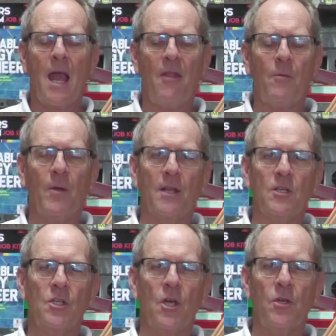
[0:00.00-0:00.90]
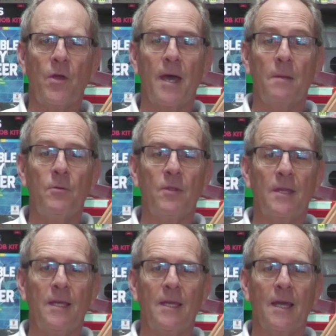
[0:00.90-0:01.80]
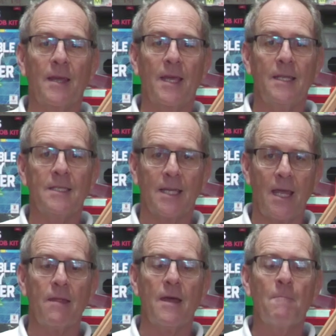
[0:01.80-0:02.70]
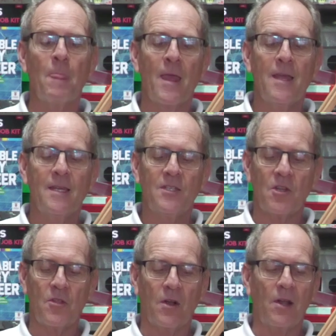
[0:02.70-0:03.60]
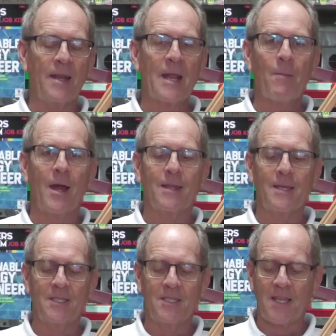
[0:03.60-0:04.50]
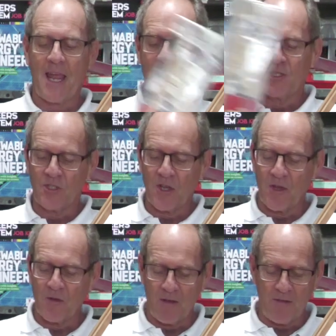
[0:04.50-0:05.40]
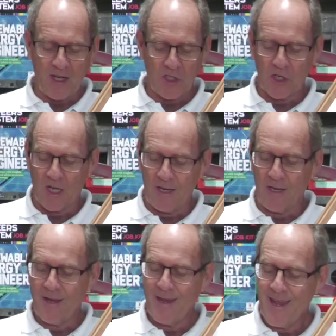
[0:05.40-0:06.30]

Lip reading: and then we're going to show you how to put the kit together so that it'll end up like this, and so eventually